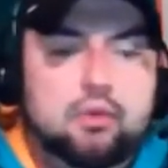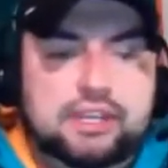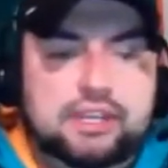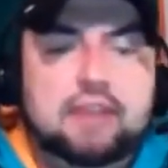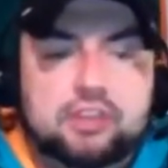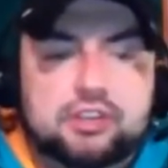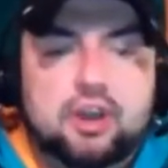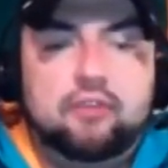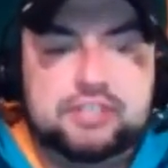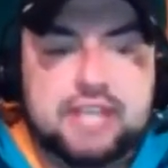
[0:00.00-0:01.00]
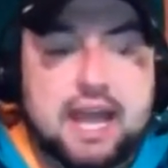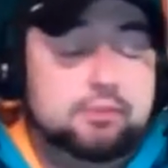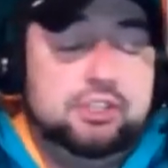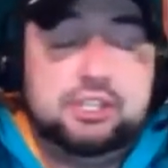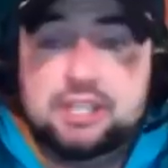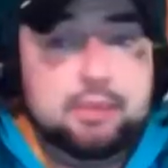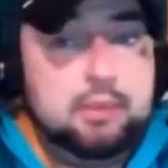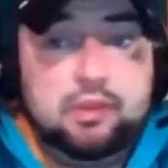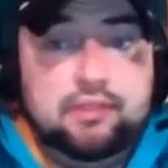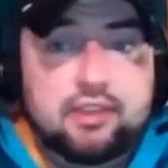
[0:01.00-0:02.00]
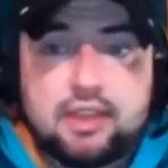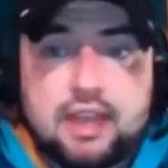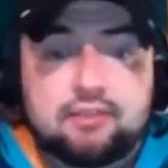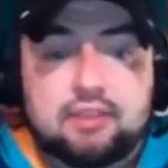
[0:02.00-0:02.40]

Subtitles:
would give the Dolphins options, and some people have